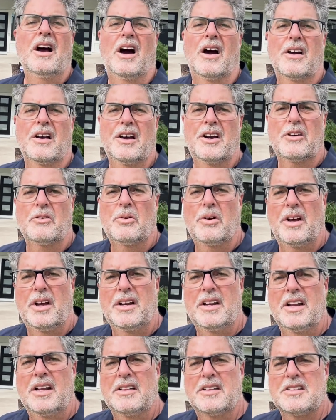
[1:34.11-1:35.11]
are gonna
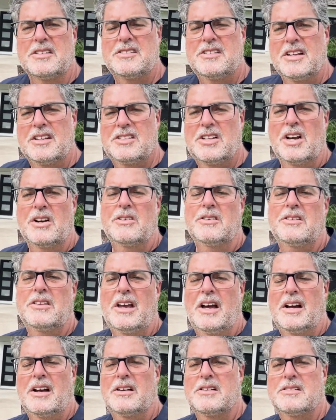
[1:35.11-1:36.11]
run in the
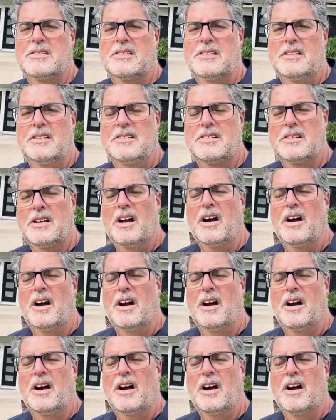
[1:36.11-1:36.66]
600,000s,